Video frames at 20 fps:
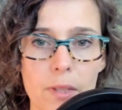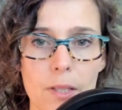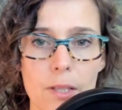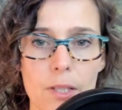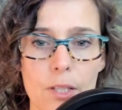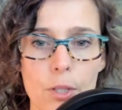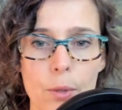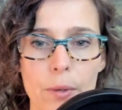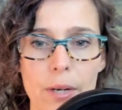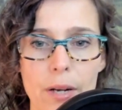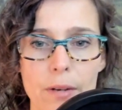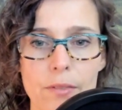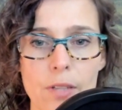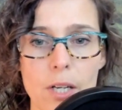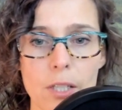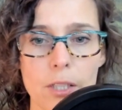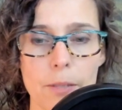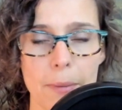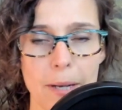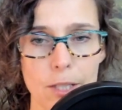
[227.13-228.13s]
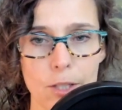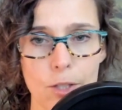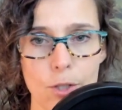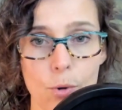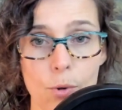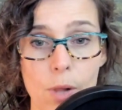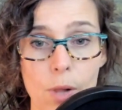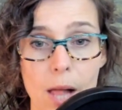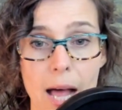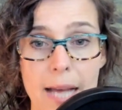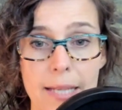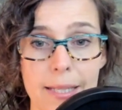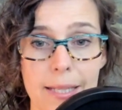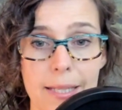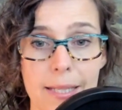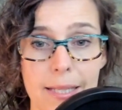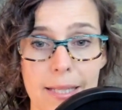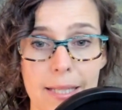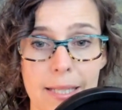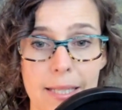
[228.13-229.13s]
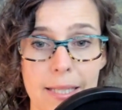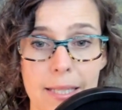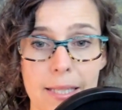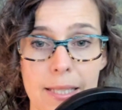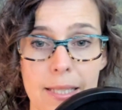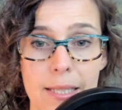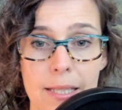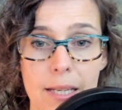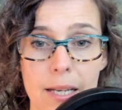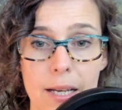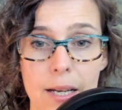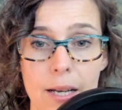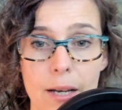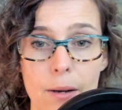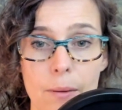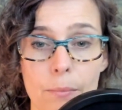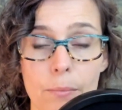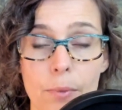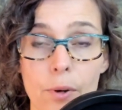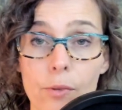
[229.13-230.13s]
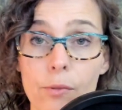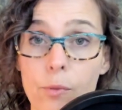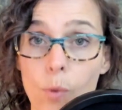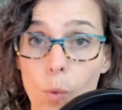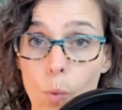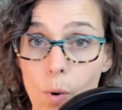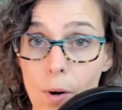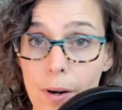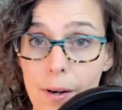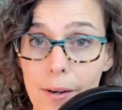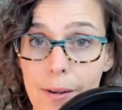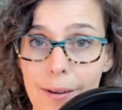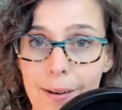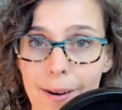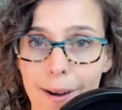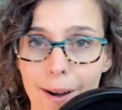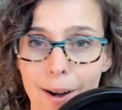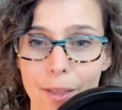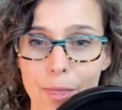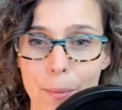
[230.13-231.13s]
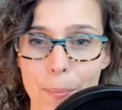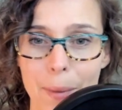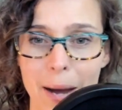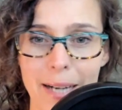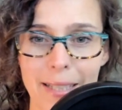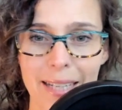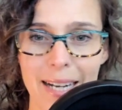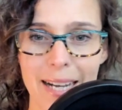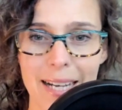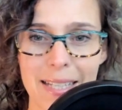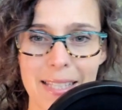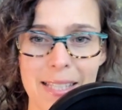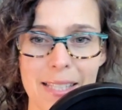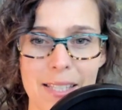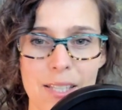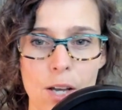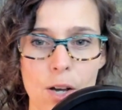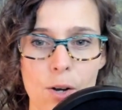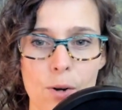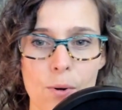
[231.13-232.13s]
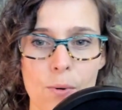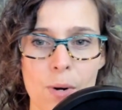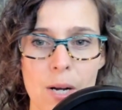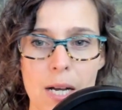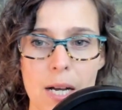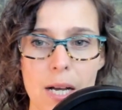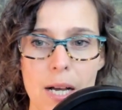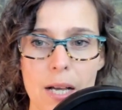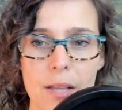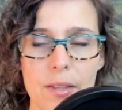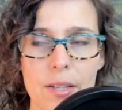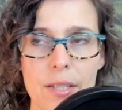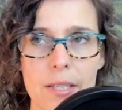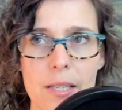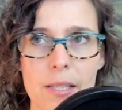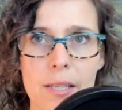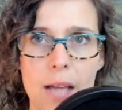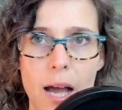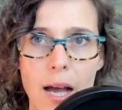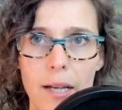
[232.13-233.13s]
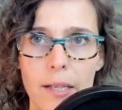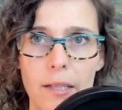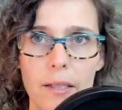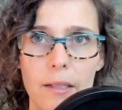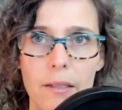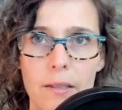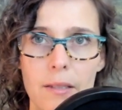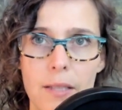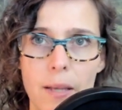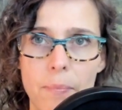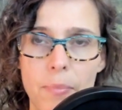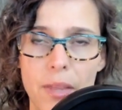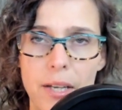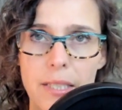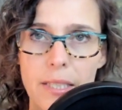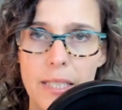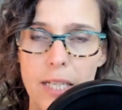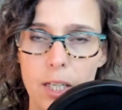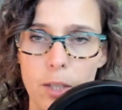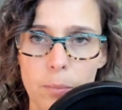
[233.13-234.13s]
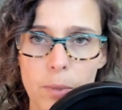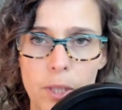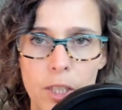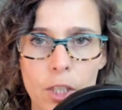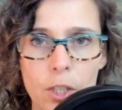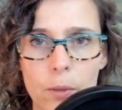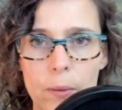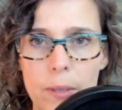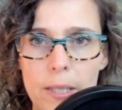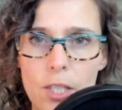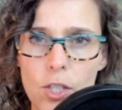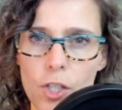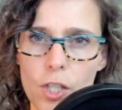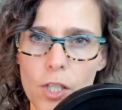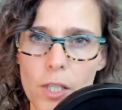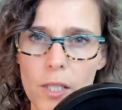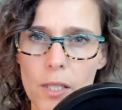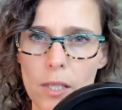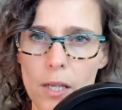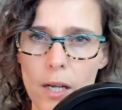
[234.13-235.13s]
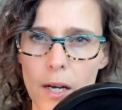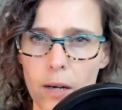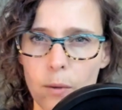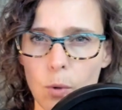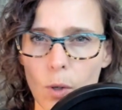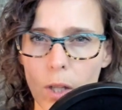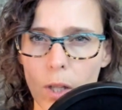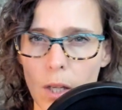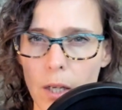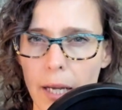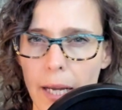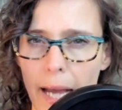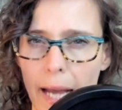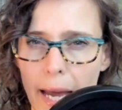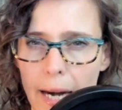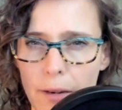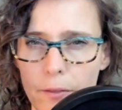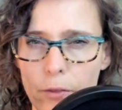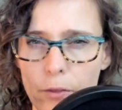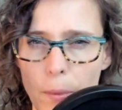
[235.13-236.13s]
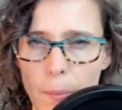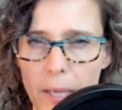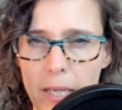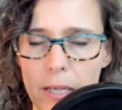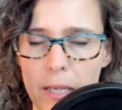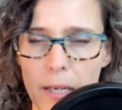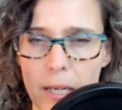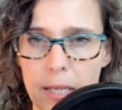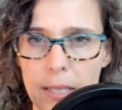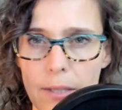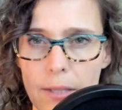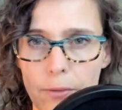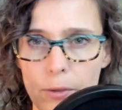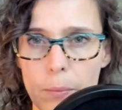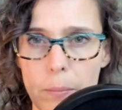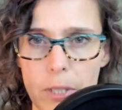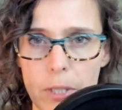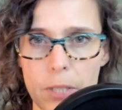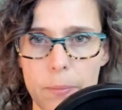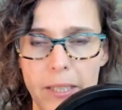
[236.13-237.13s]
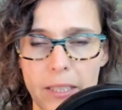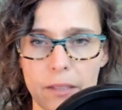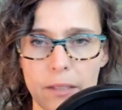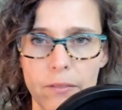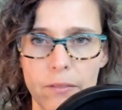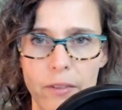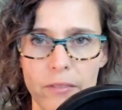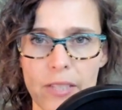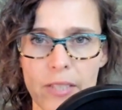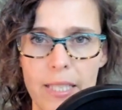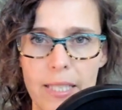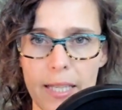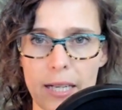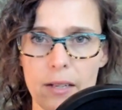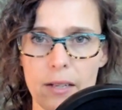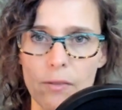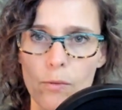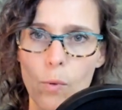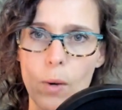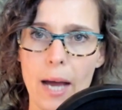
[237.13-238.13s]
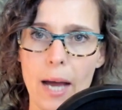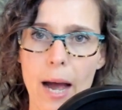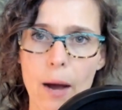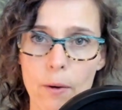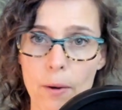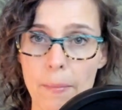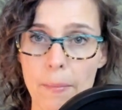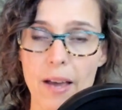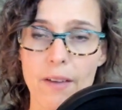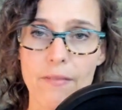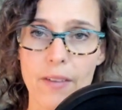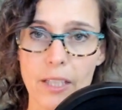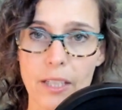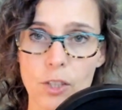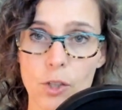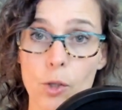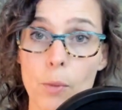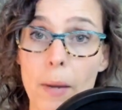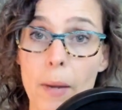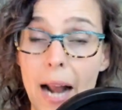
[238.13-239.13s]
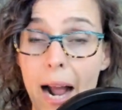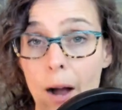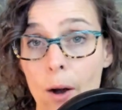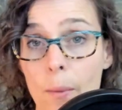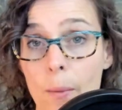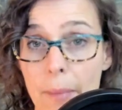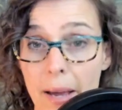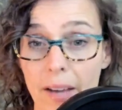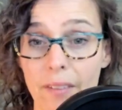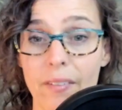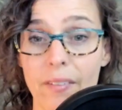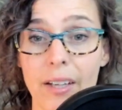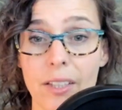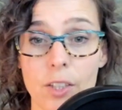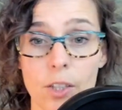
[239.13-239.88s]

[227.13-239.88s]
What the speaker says: And I've talked about soul essences before on the podcast. So this is not something terribly new. It's just we're looking at it from a different perspective of, instead of how it may affect you, but how it may affect your